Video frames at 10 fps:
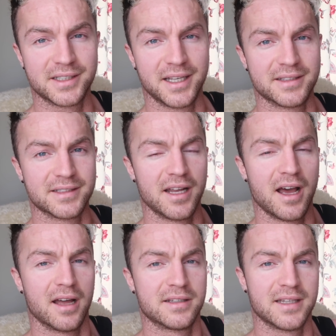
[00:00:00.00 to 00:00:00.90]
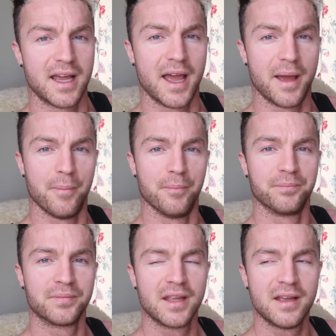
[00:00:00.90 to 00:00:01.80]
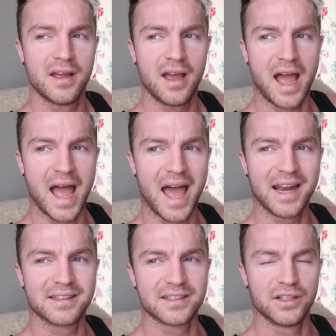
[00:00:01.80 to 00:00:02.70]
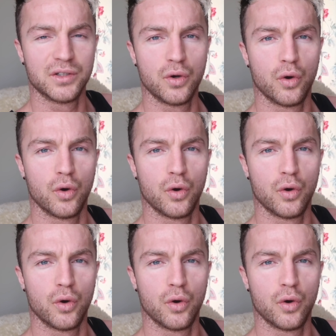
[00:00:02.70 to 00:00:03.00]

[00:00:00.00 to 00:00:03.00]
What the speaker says: it's not anything,